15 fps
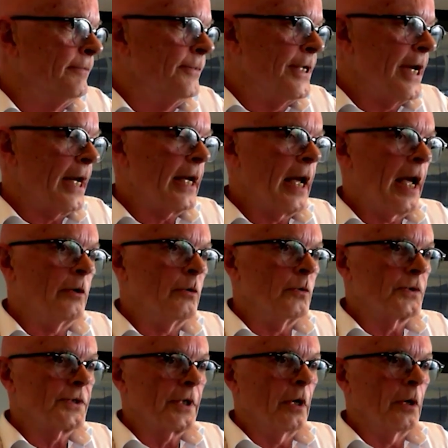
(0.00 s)
decade or
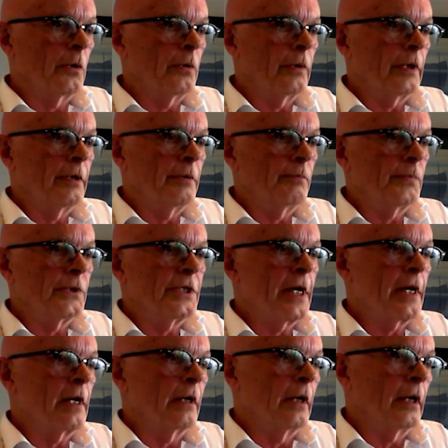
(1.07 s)
so in
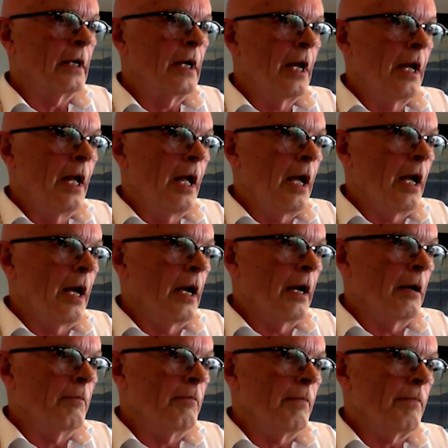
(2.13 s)
particular,
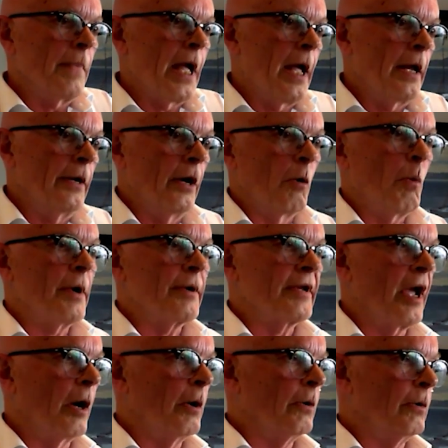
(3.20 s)
and I won't
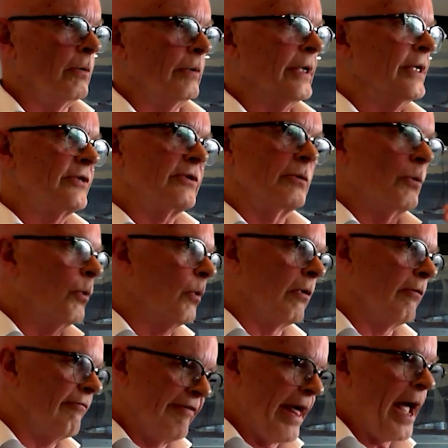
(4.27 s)
go into
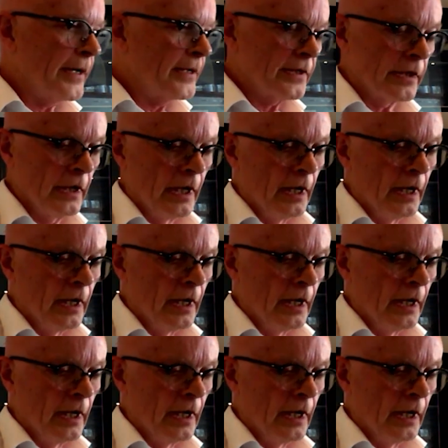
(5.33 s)
all of that,